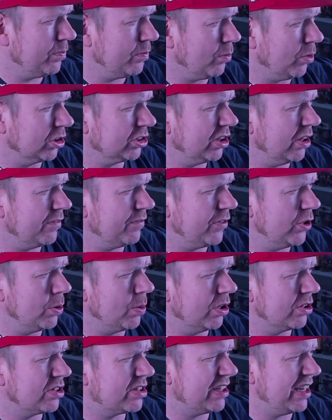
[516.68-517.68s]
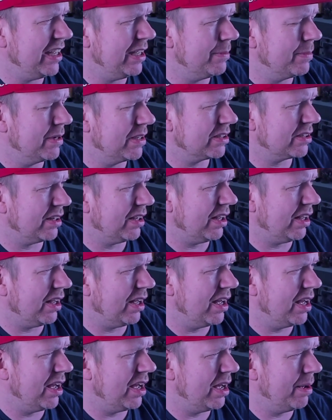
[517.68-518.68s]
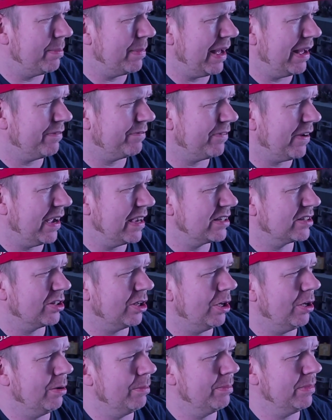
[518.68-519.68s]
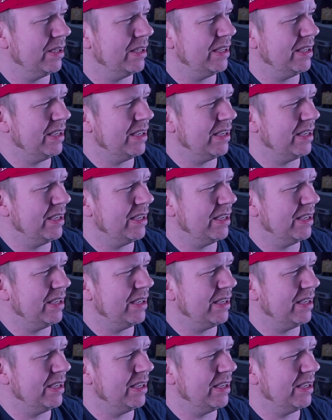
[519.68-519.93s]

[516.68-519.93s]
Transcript: What's our view on teamers at Firestorm?